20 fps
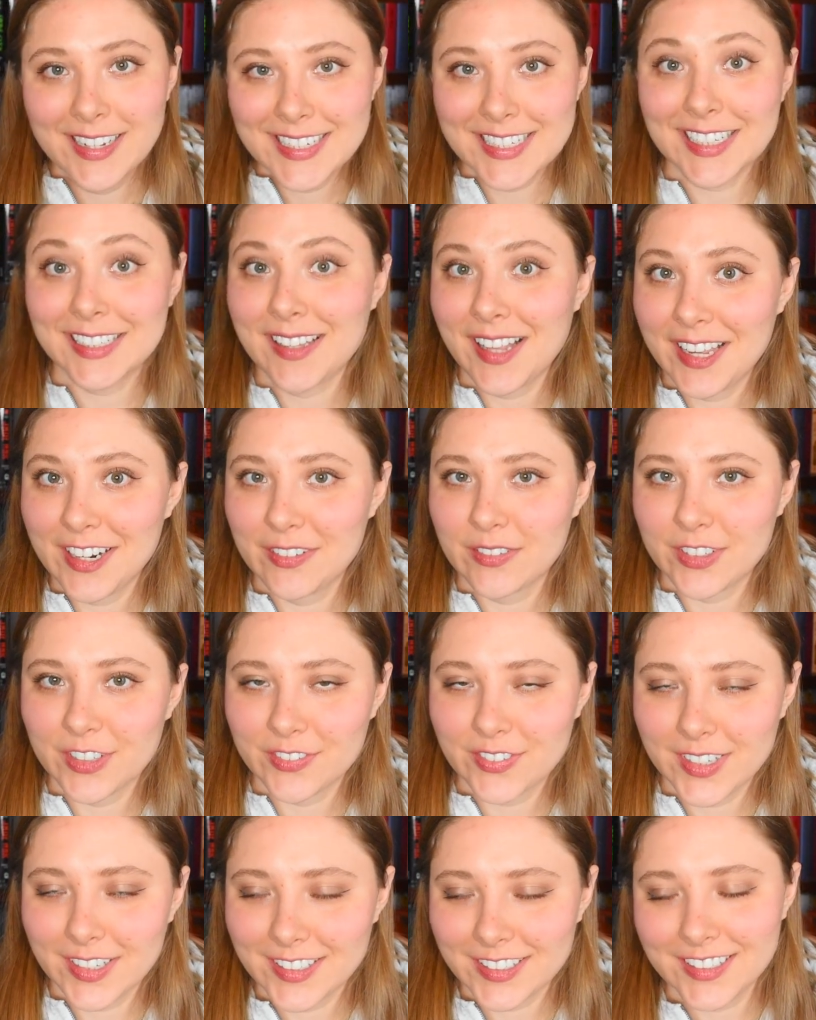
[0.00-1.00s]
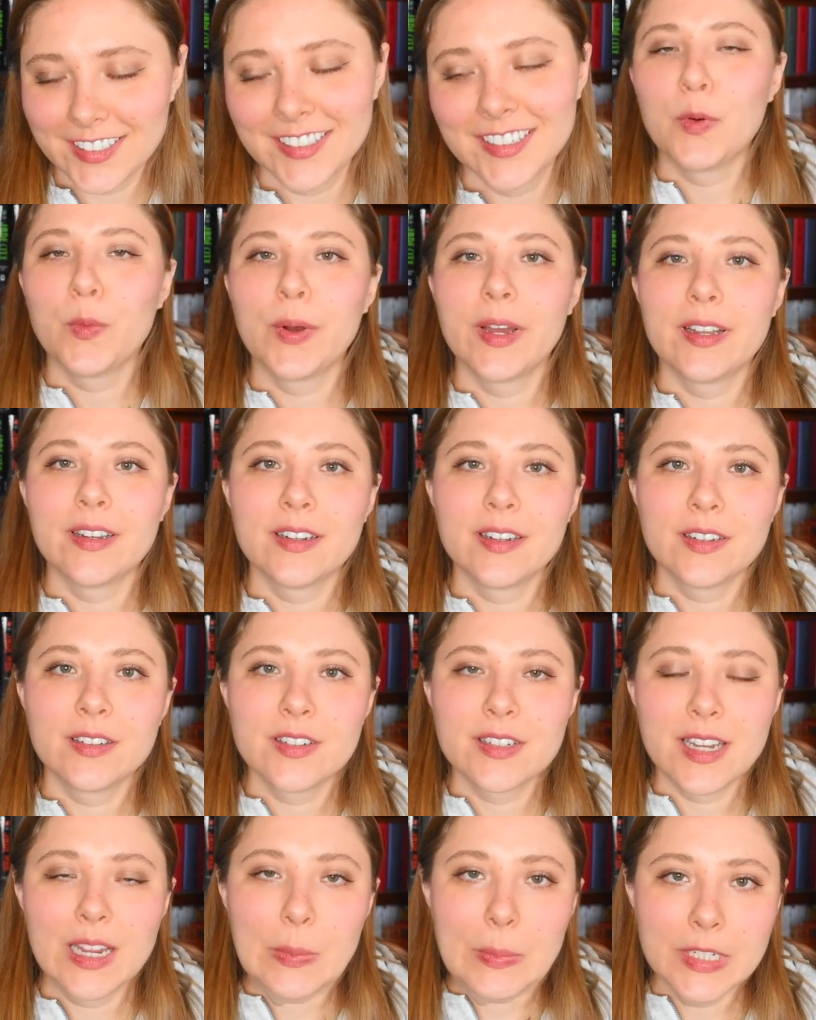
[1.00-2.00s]
delight of her father, when
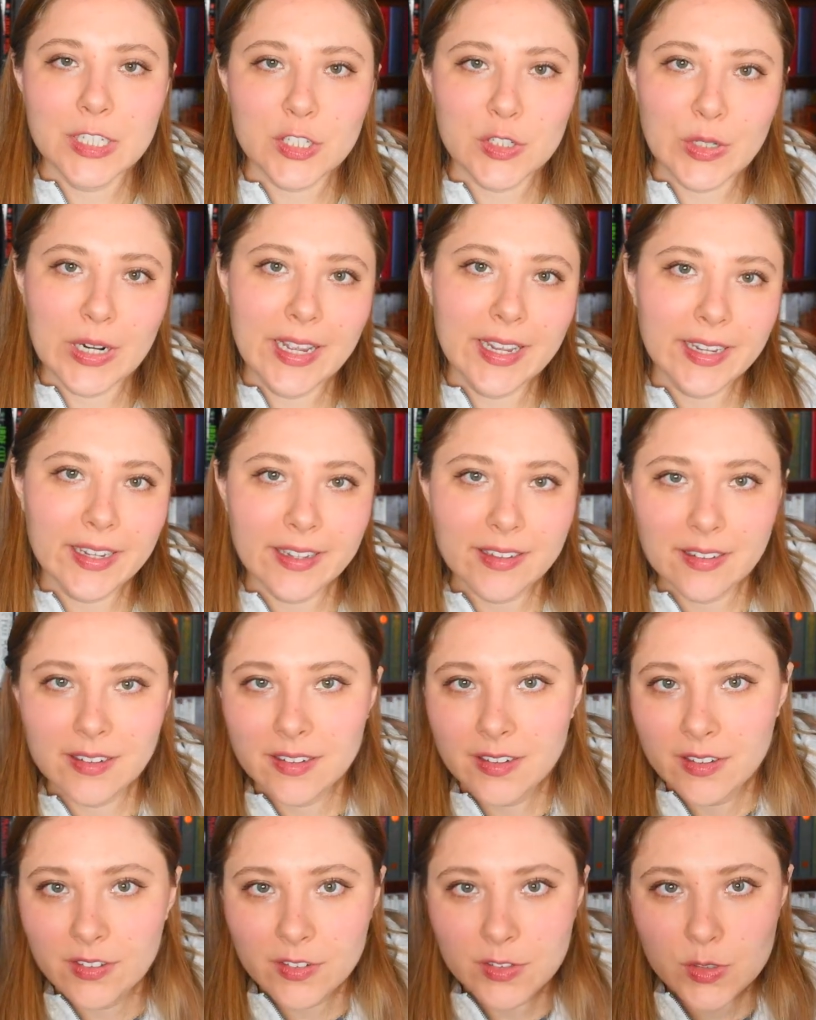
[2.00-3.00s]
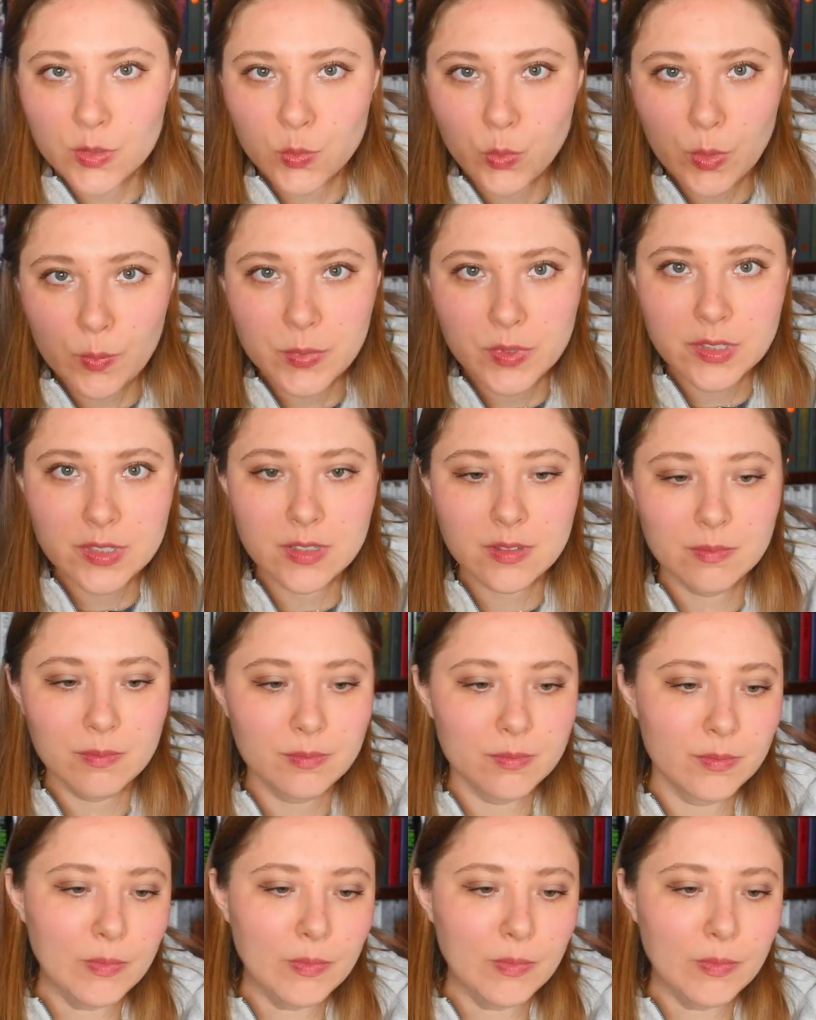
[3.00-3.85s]
Daemon's dragon swoops